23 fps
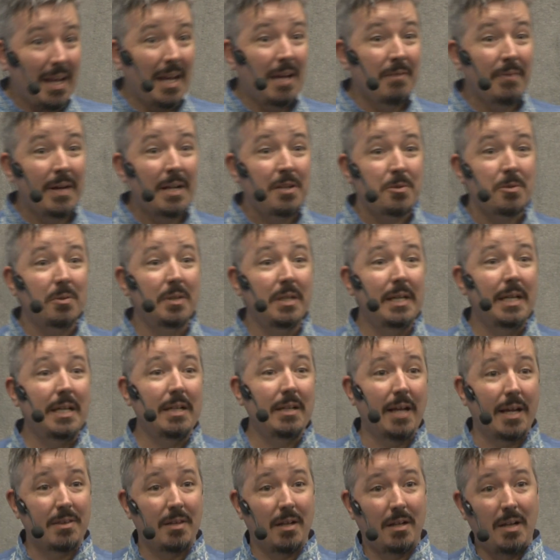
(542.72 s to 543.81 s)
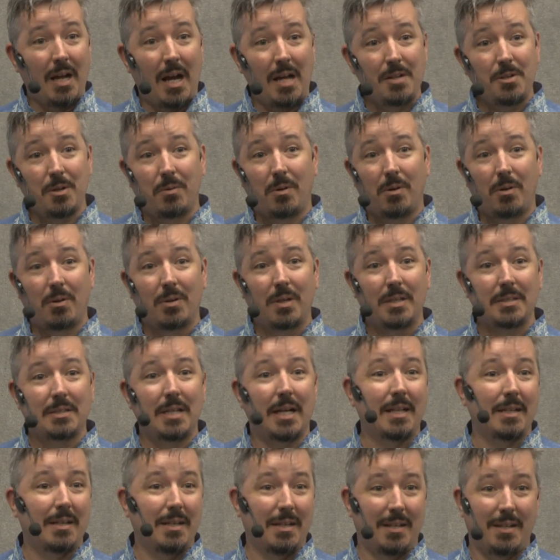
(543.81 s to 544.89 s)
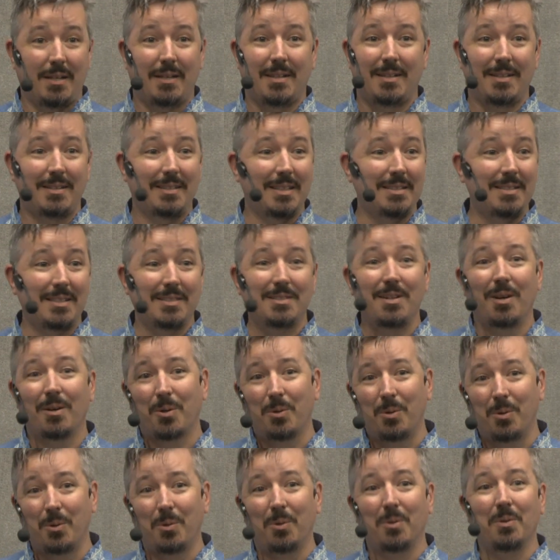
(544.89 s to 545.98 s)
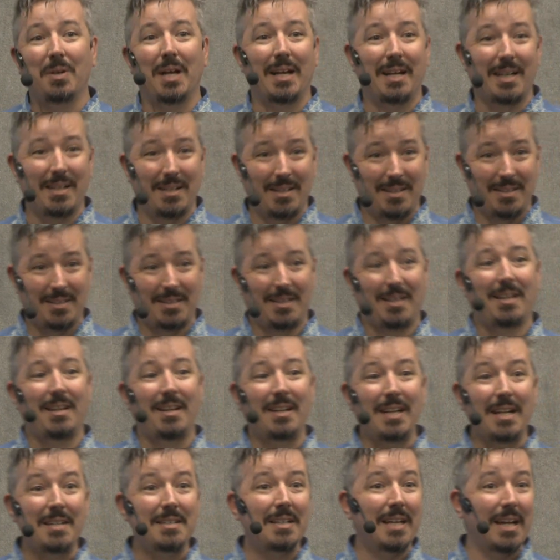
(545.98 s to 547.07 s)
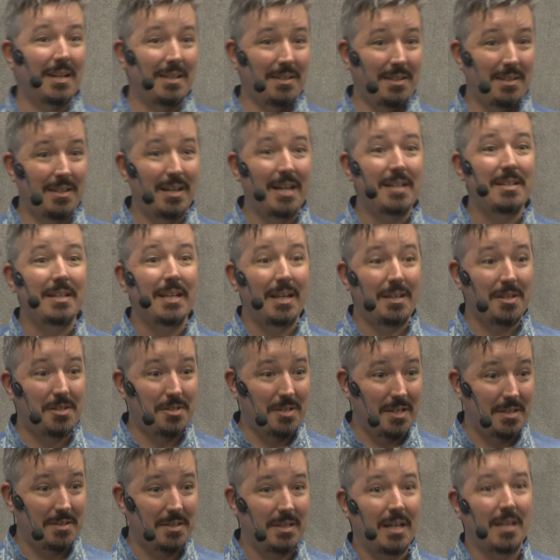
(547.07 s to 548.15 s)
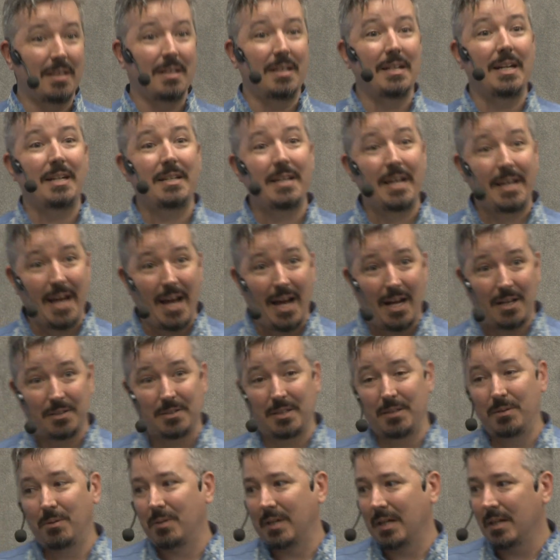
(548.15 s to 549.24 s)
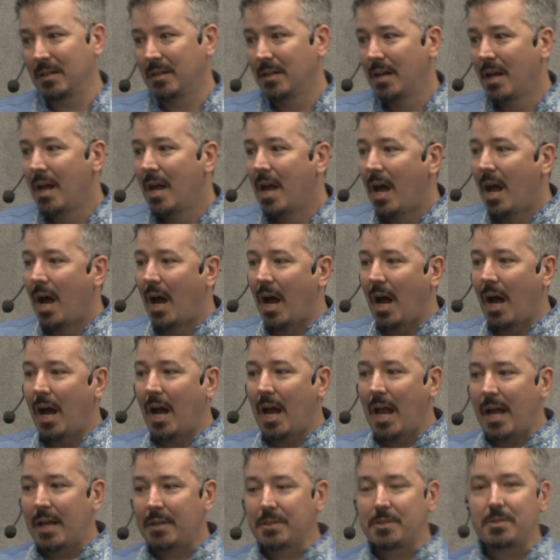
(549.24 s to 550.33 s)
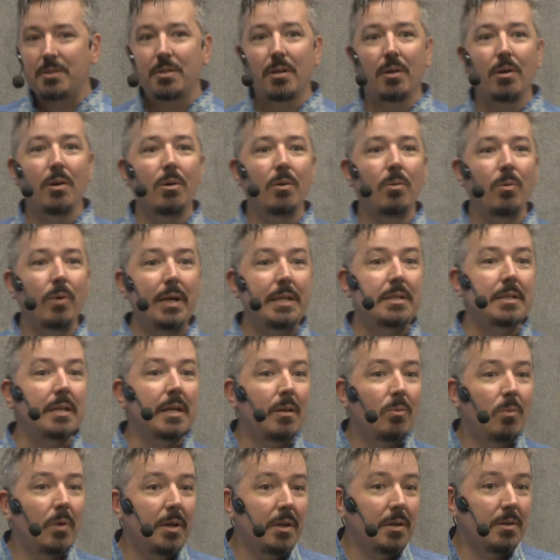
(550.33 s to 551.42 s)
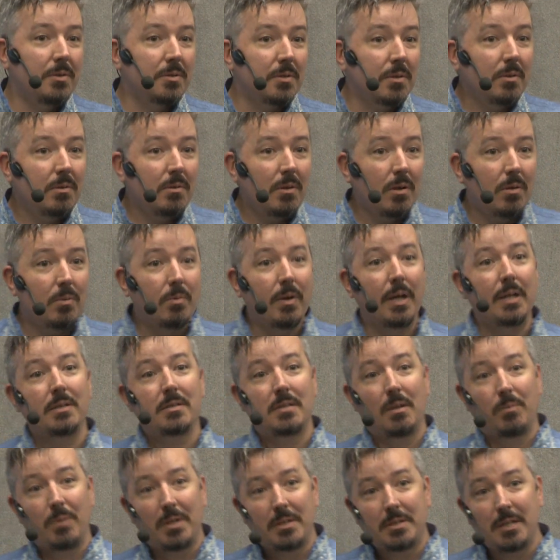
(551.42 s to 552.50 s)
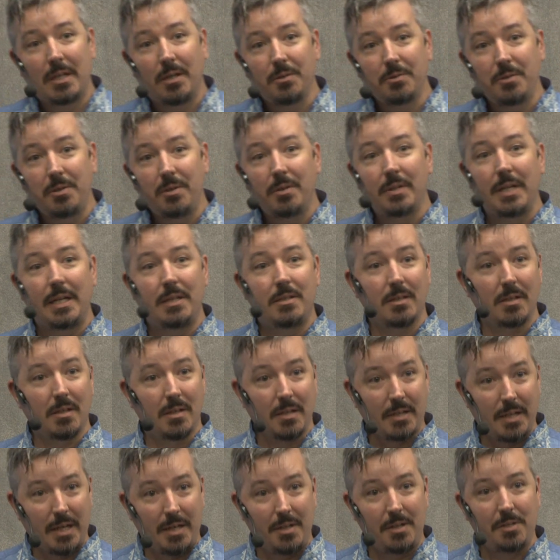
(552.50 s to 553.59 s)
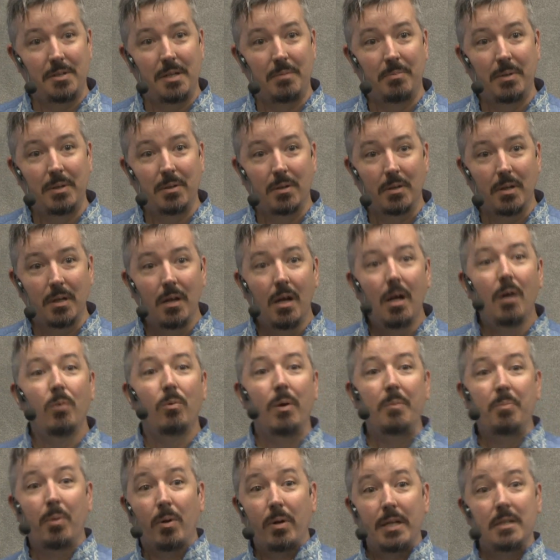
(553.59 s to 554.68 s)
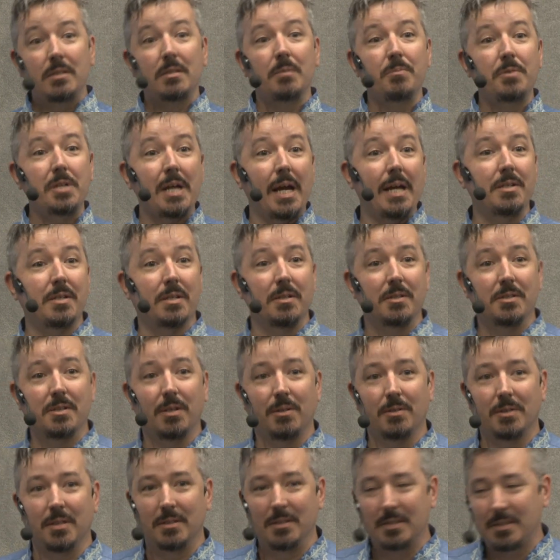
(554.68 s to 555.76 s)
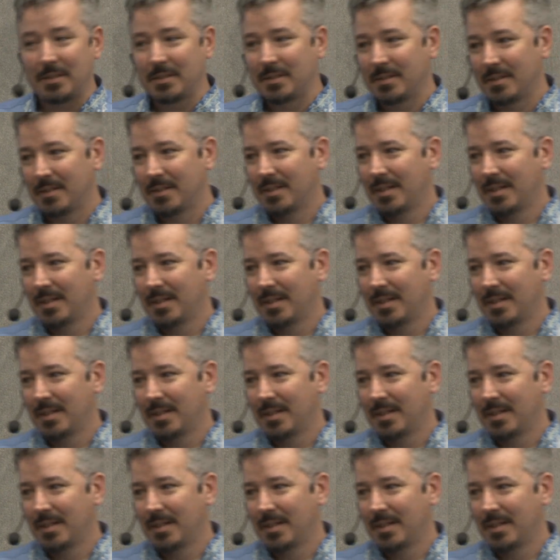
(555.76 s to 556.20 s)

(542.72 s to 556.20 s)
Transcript: Eventually, like the larger org is like, this is not cool. Like, you need to get your shit together. You need to get your house in order. And so we did what you do when someone tells you need to get your ship in order. We brought in some change consultants